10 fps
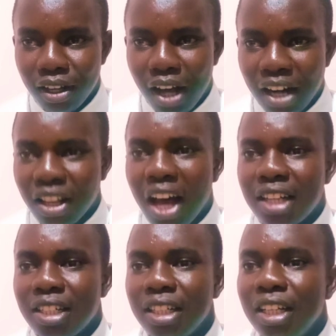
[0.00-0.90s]
and
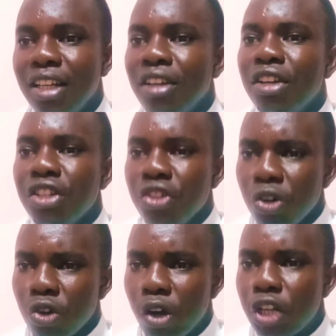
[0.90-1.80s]
that he is
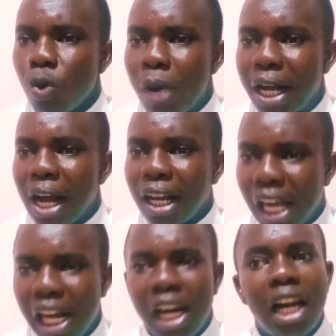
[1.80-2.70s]
not going to make a
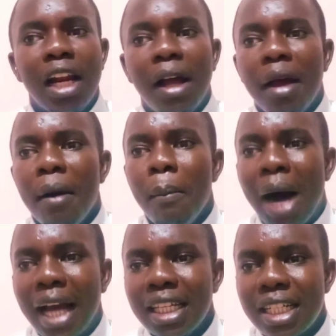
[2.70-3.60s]
kill
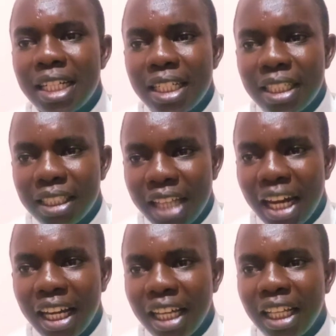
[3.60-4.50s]
by
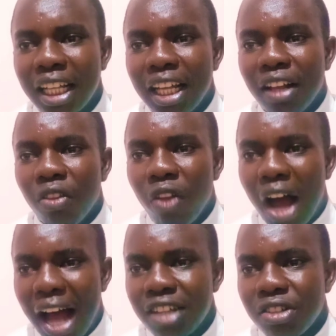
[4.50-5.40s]
selling the
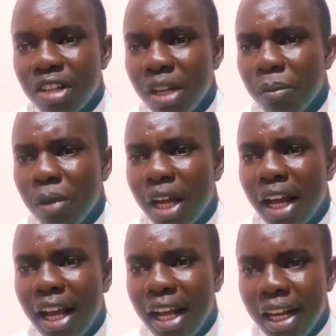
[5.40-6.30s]
ice cream
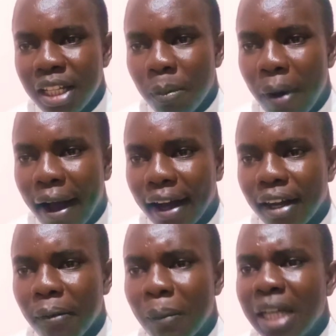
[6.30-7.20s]
in the park
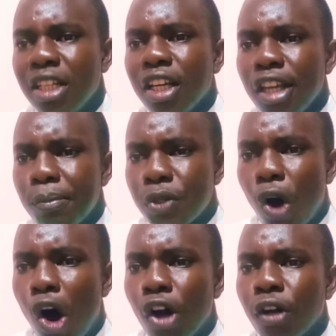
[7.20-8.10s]
but he keeps
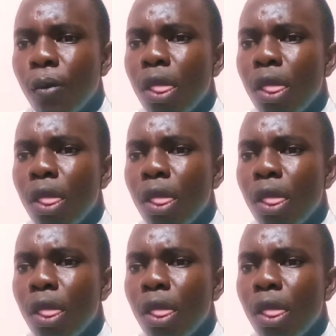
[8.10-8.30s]
on